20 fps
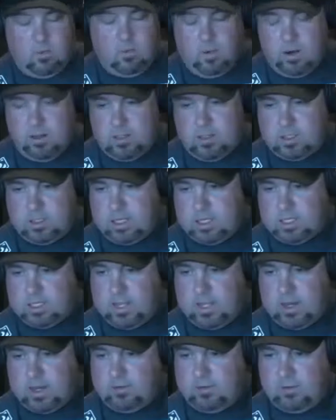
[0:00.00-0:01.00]
know one of the judges
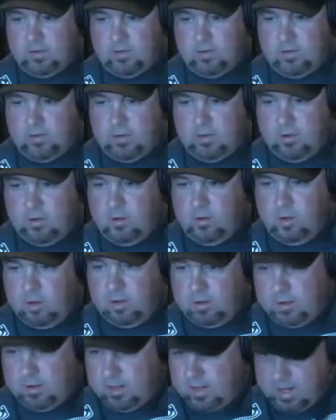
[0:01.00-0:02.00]
had it two two,
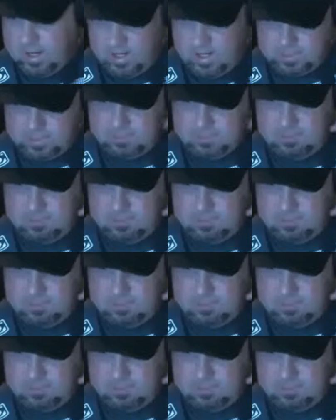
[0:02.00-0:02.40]
and I, I